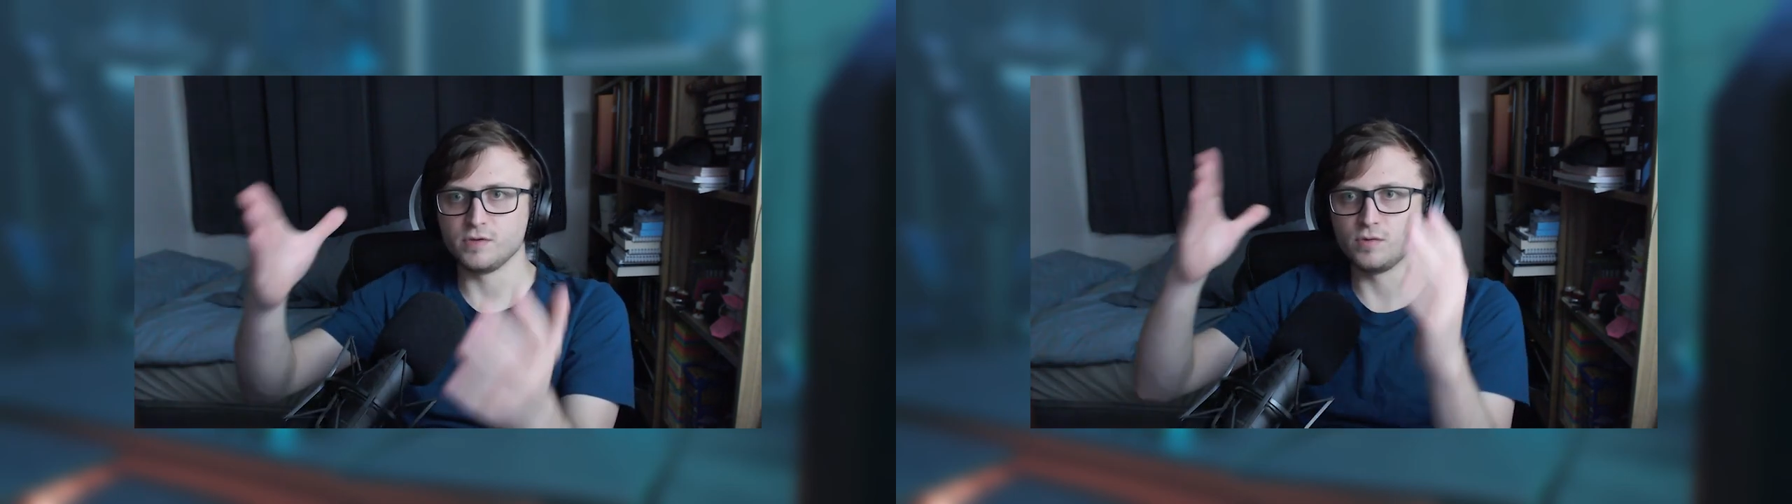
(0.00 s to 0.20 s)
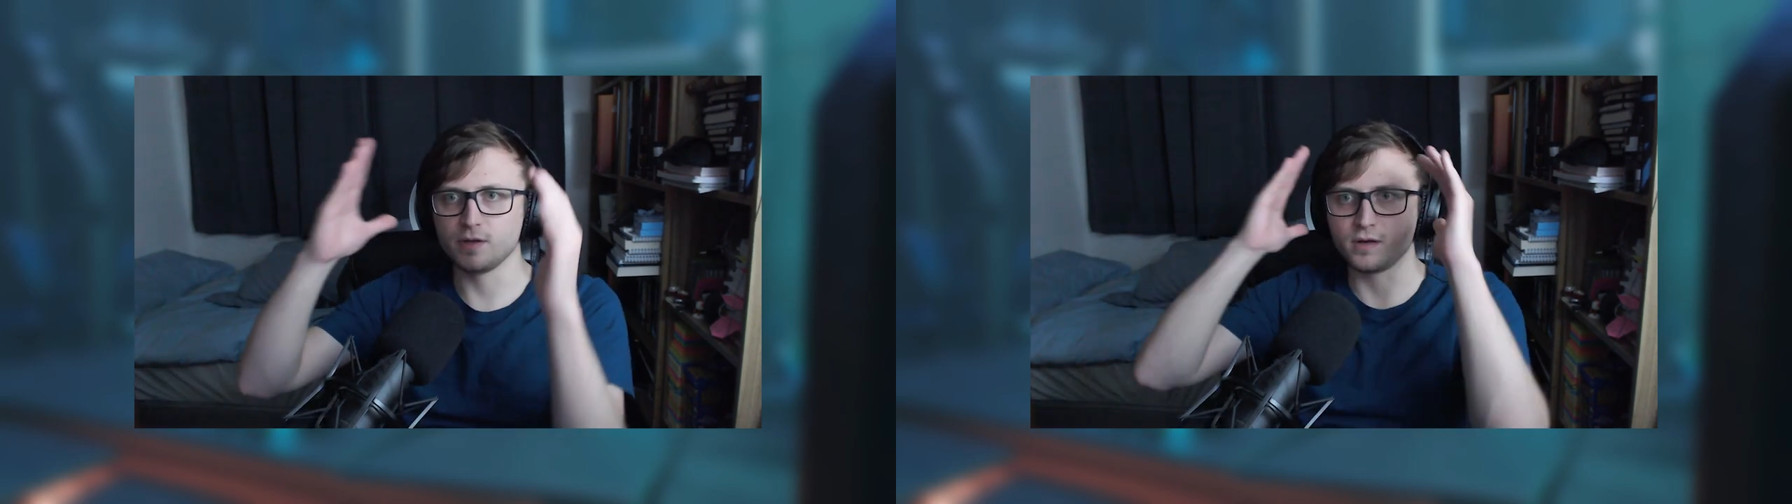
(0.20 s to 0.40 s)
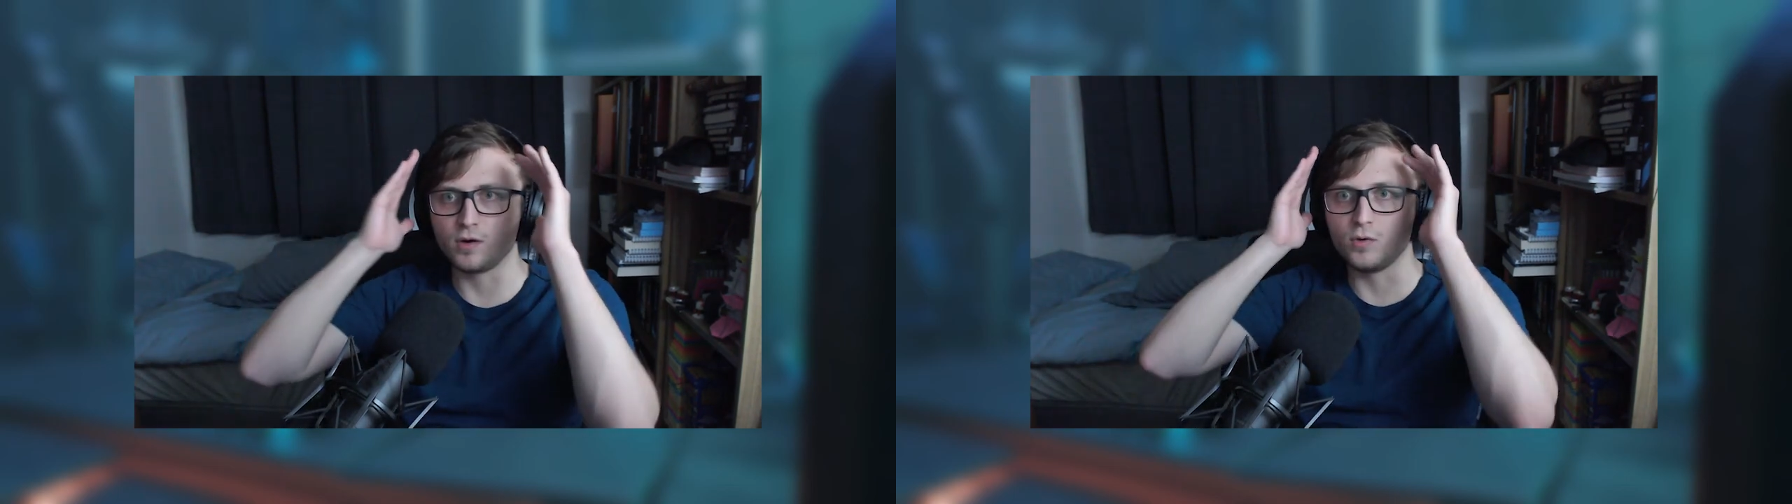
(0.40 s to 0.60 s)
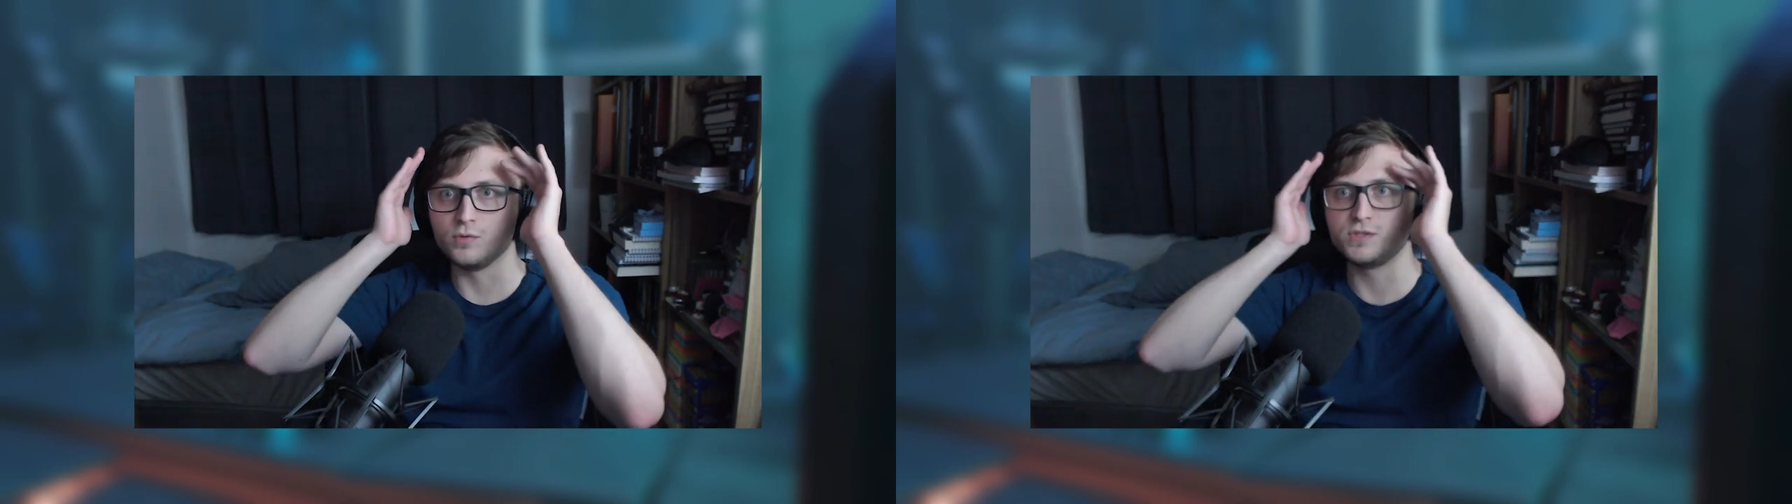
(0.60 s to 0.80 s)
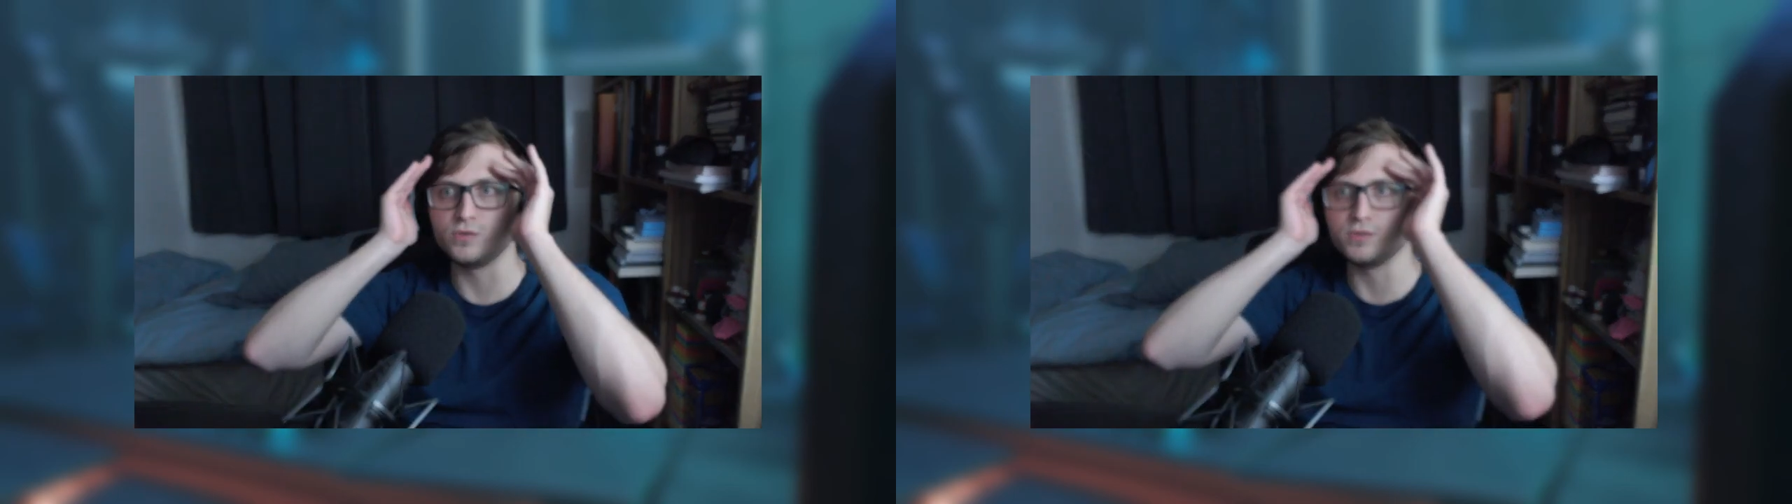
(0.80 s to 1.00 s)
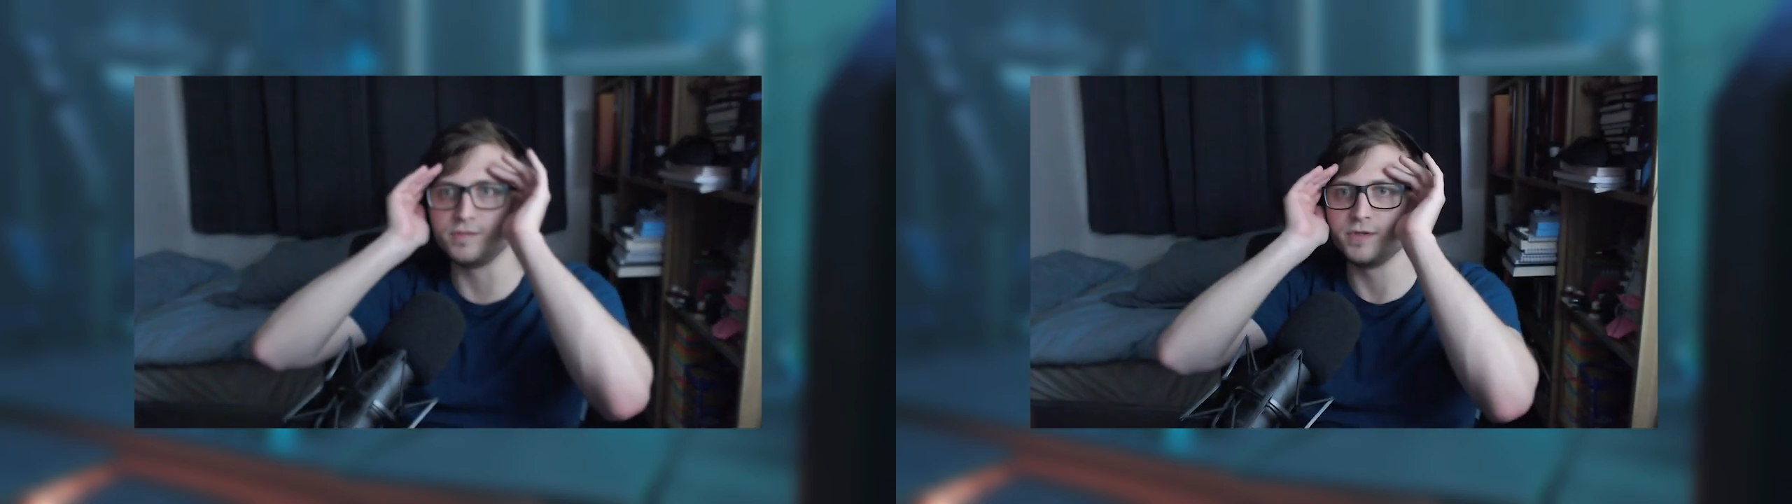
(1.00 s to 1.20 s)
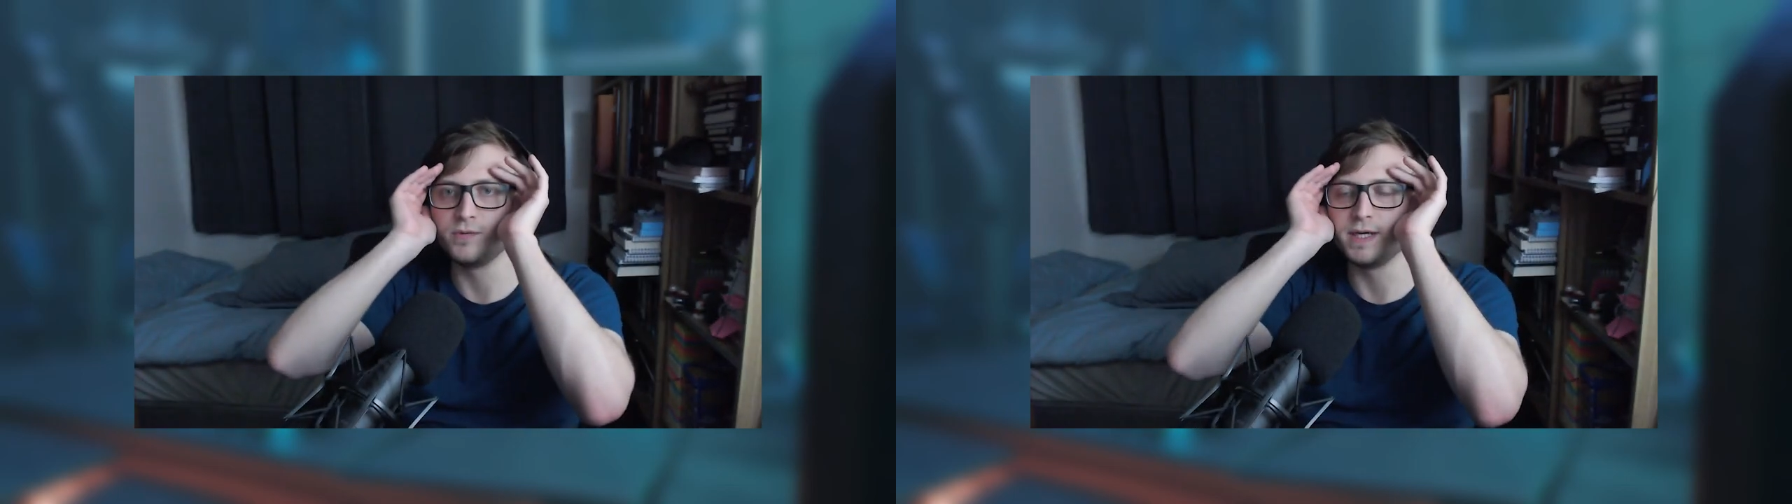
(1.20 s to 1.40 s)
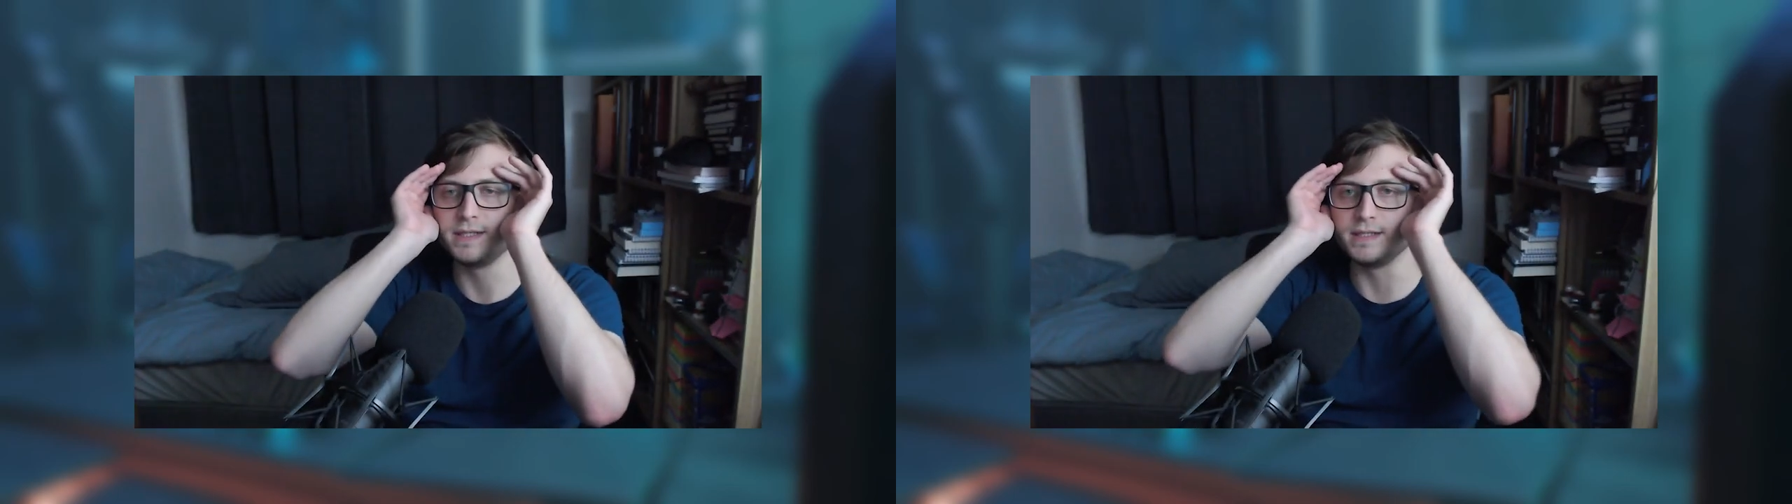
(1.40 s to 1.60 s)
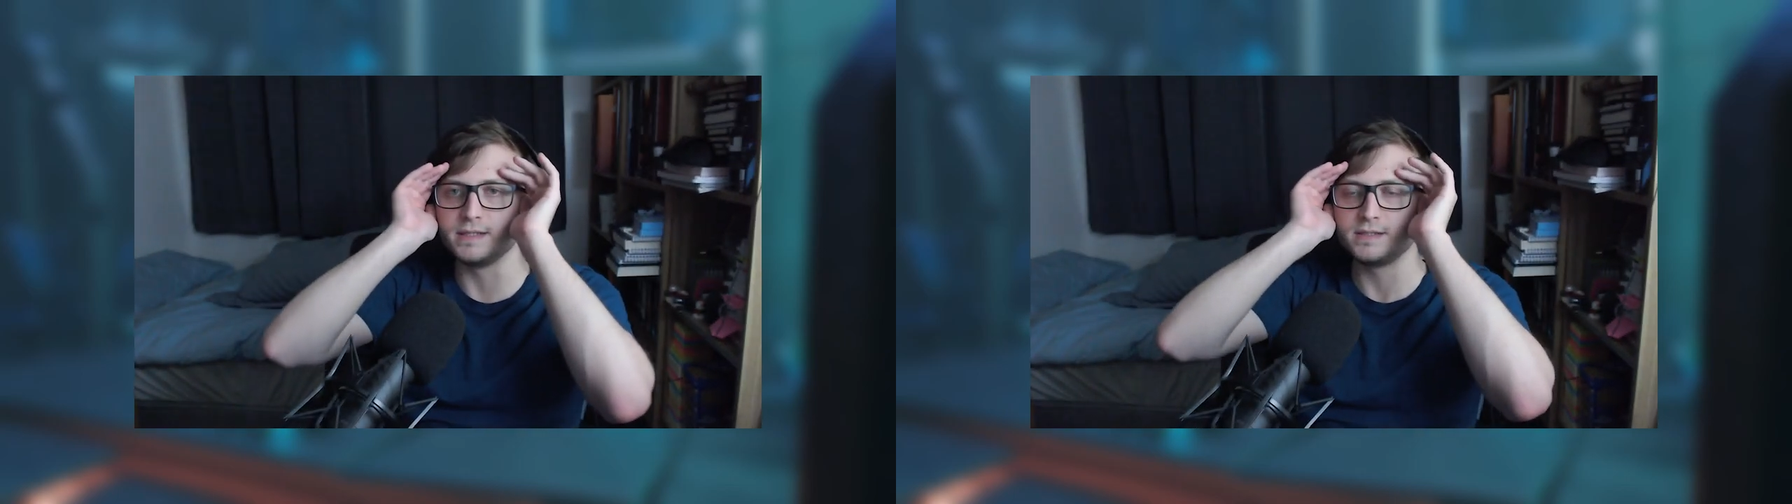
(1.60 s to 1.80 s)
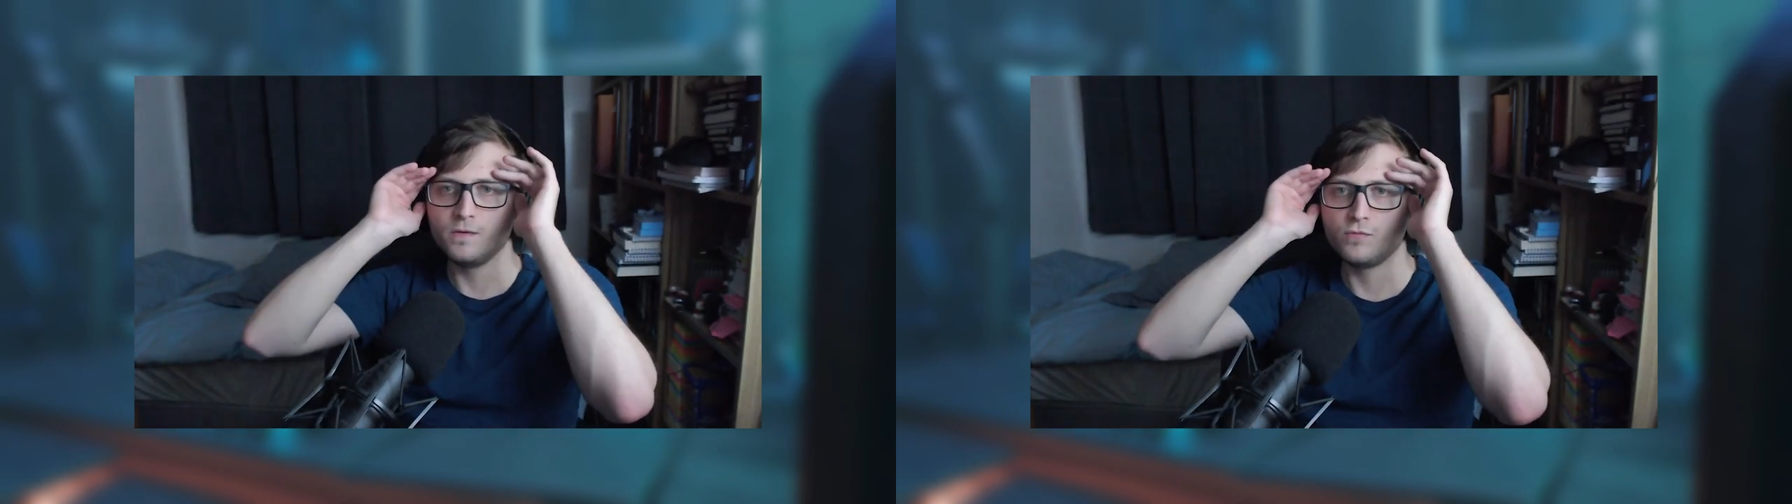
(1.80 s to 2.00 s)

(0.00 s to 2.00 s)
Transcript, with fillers: you like a whole source of new ideas.